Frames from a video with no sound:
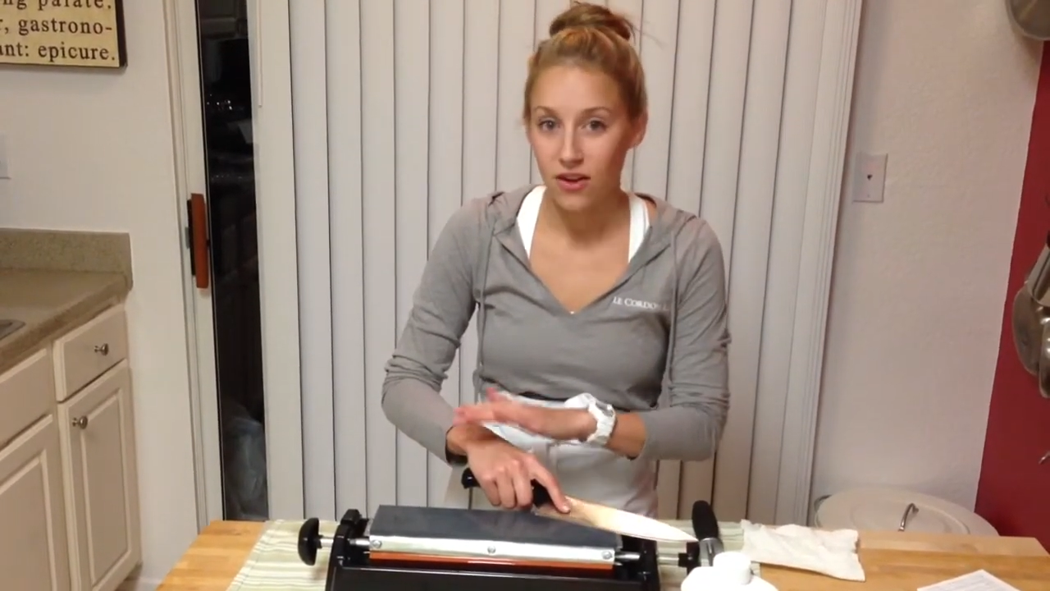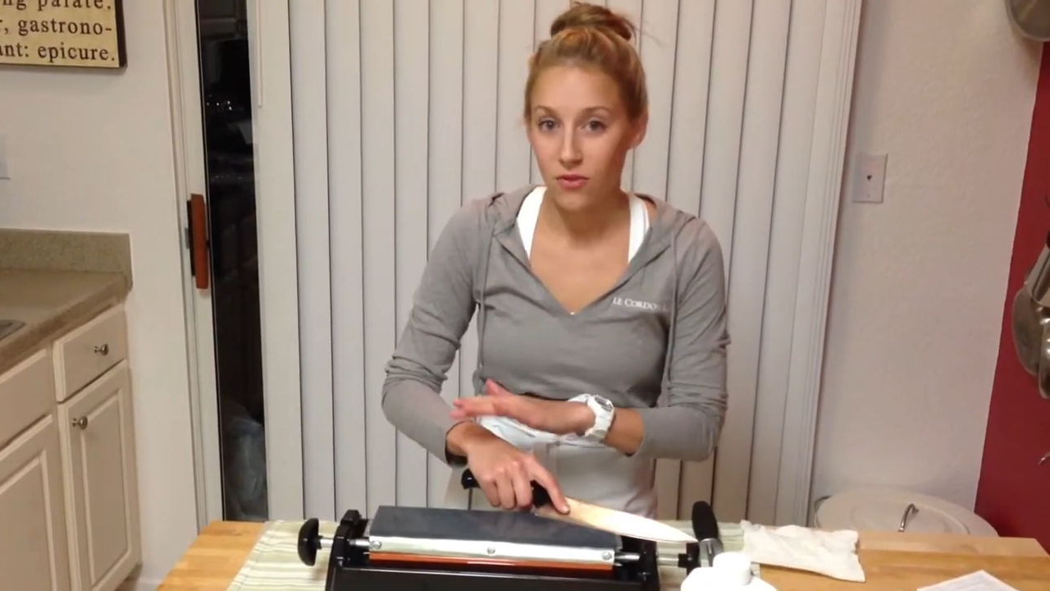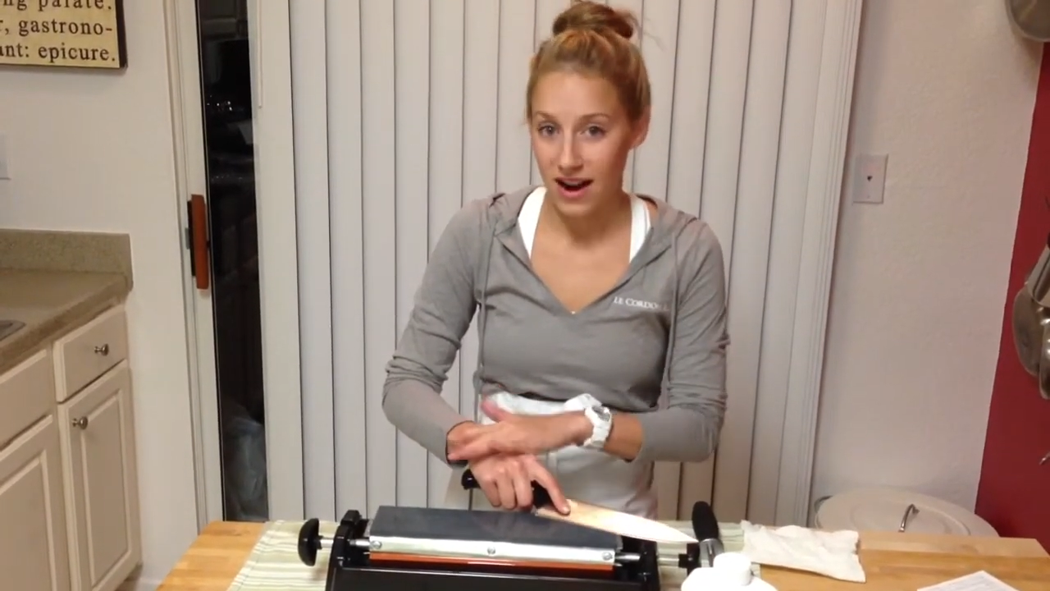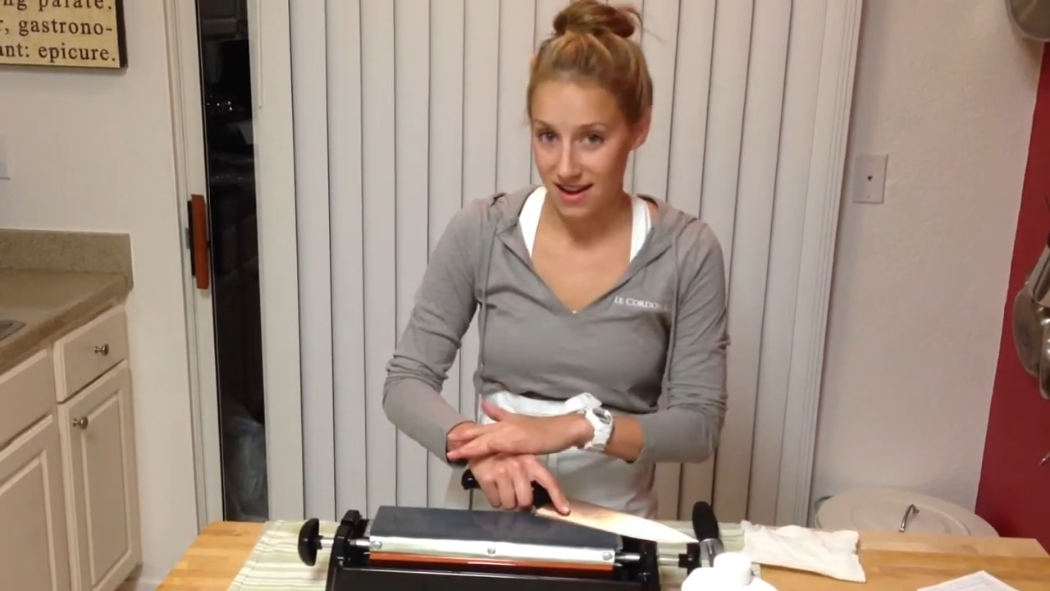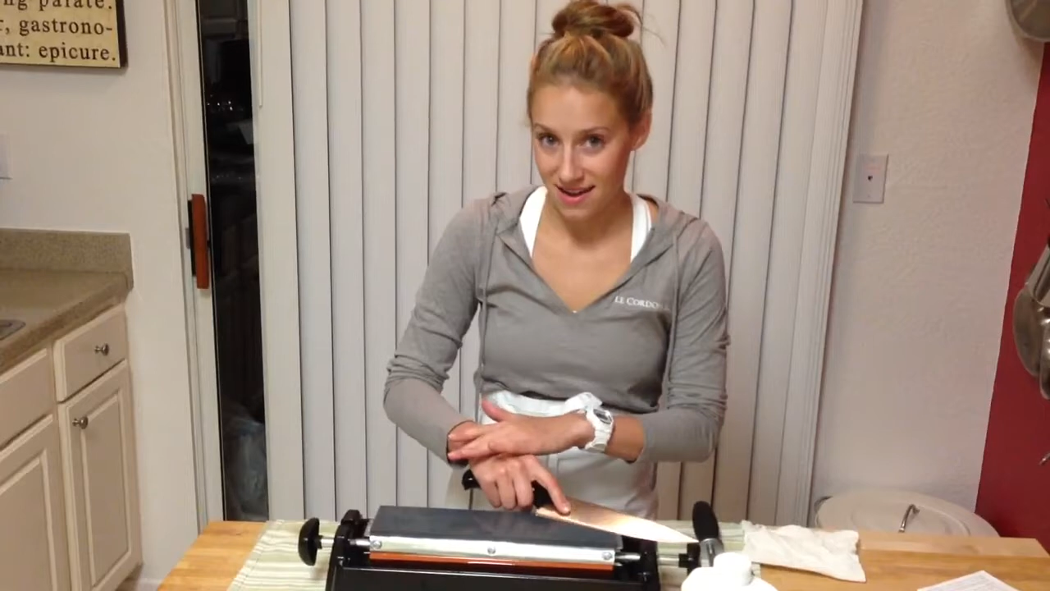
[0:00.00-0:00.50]

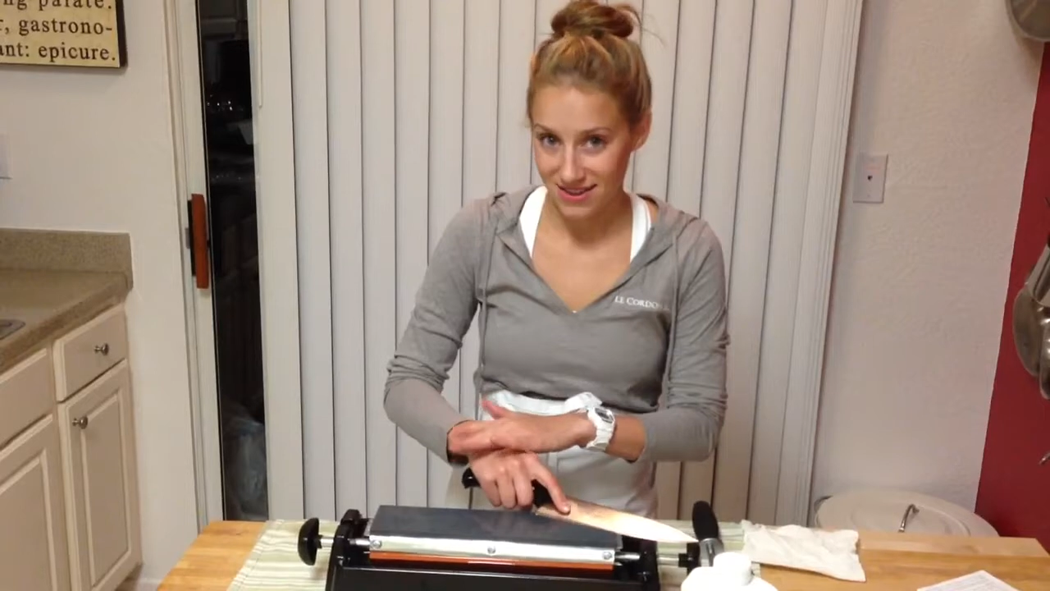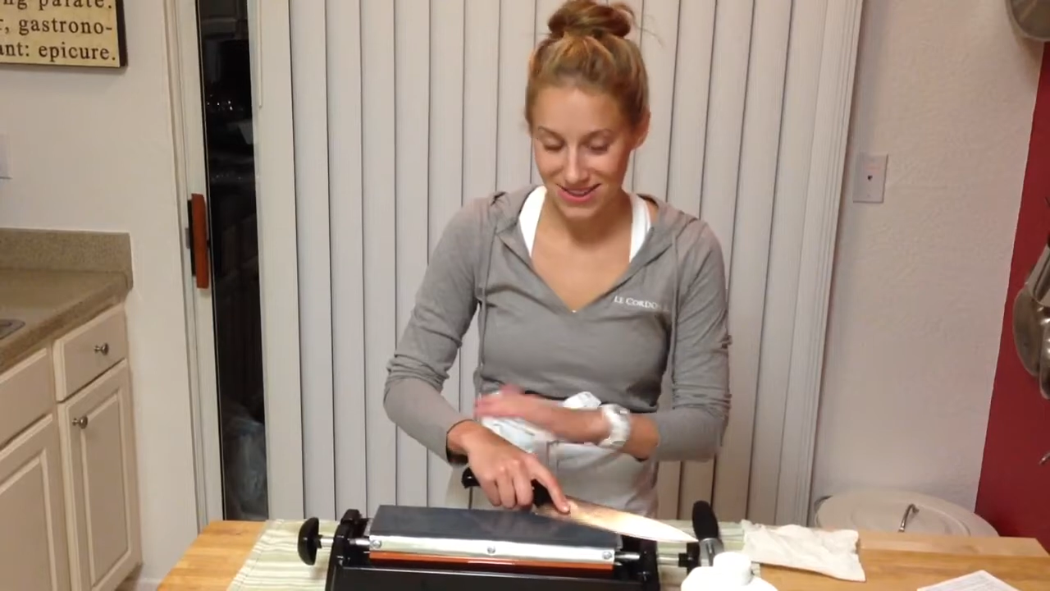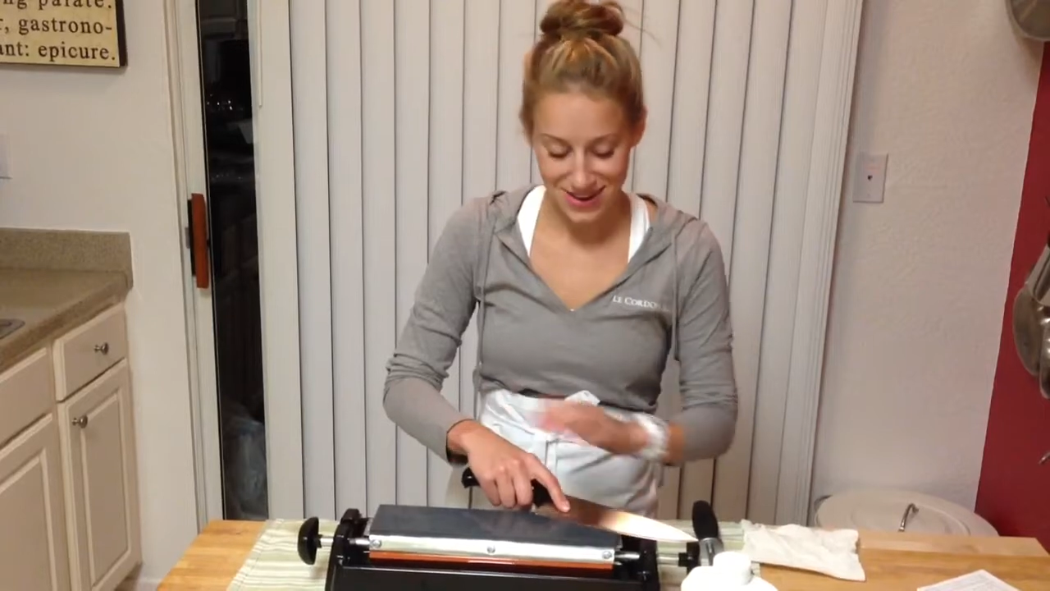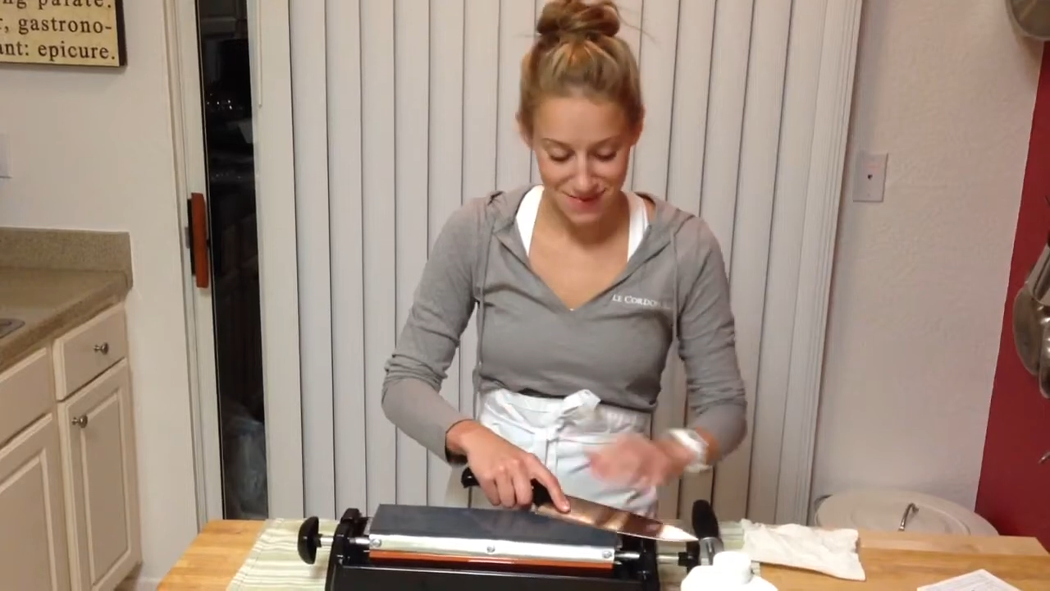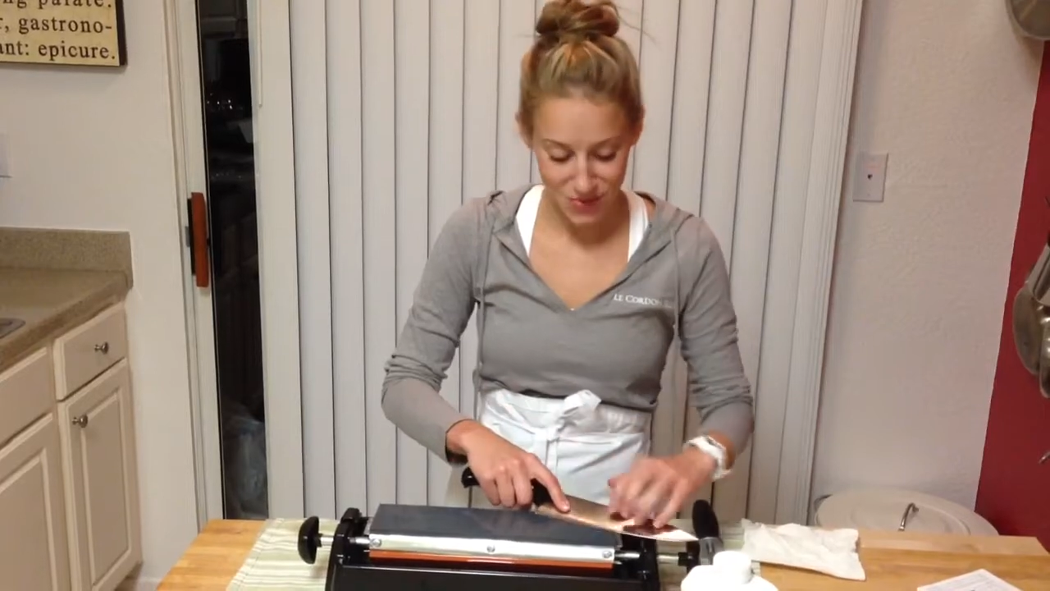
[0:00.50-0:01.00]
right hand
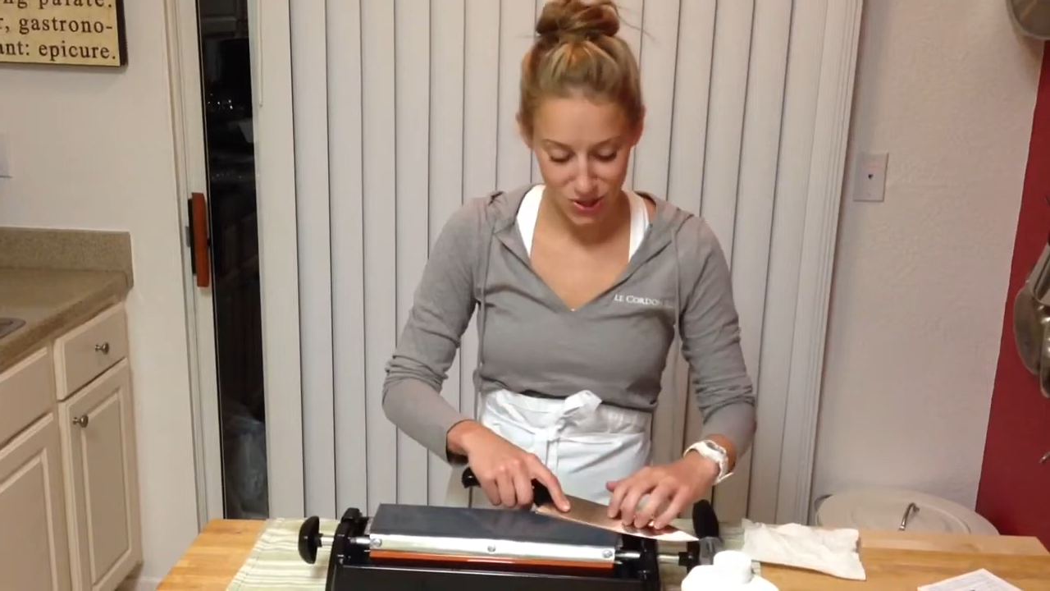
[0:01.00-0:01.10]
and